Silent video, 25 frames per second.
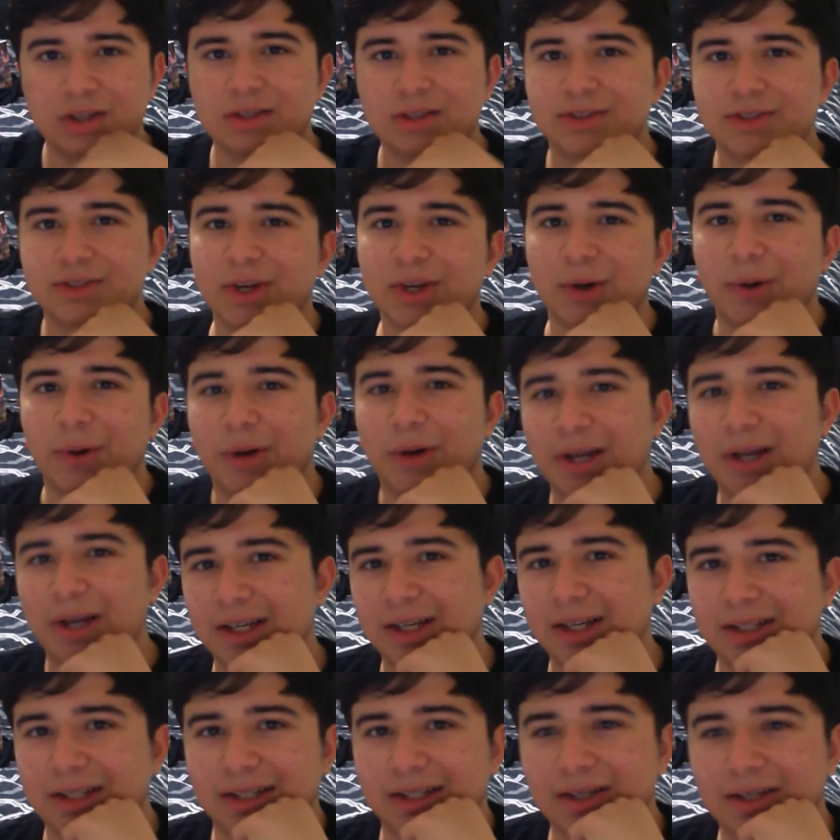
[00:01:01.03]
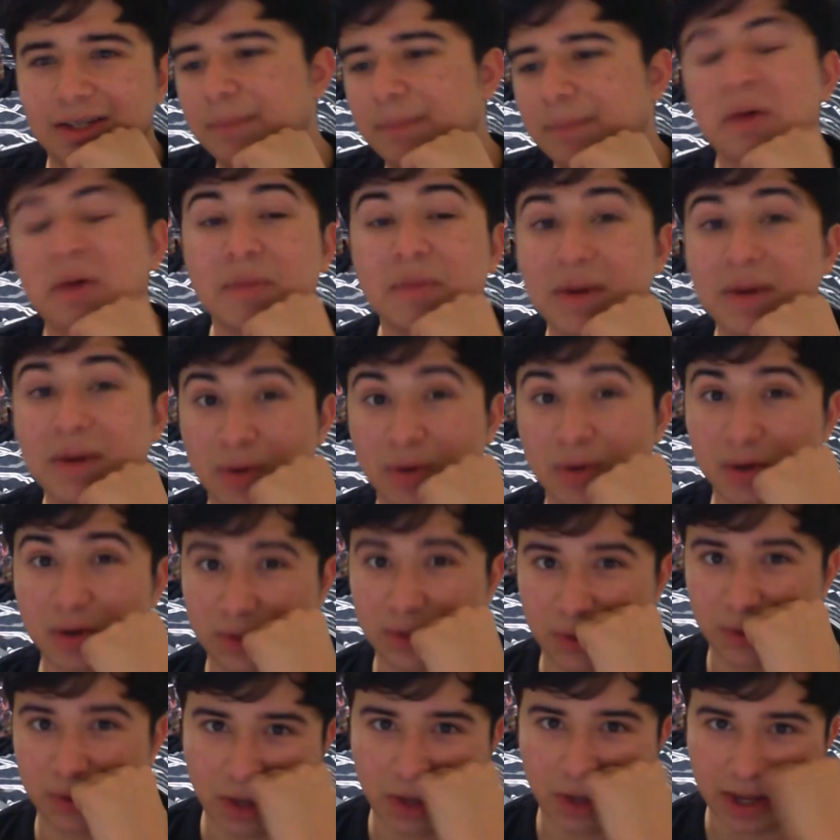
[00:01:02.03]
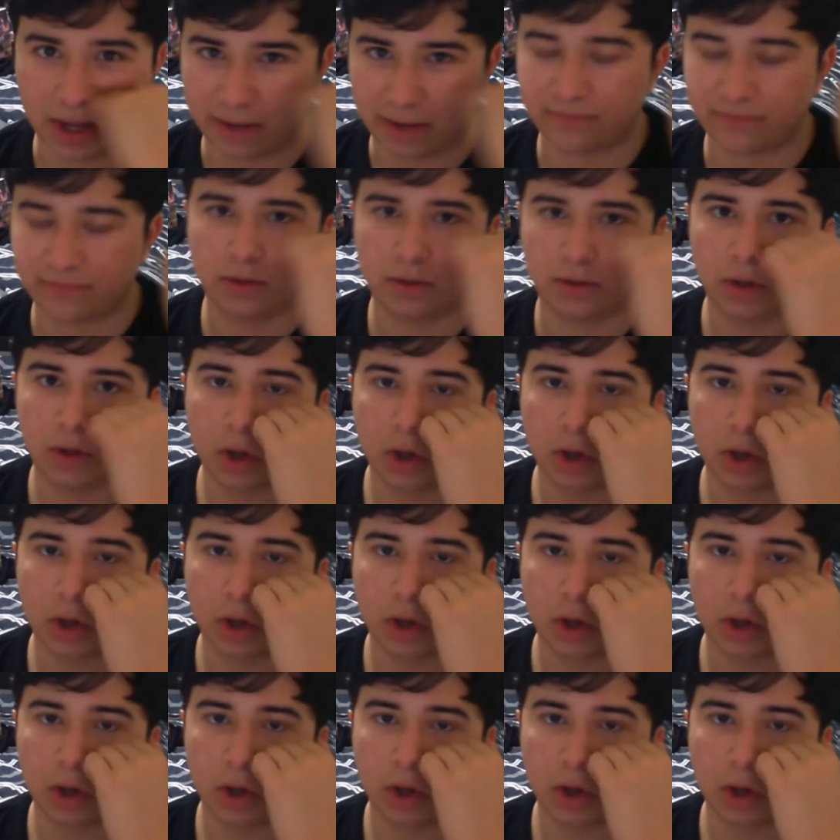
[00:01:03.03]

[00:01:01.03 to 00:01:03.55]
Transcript: So, about my personal life.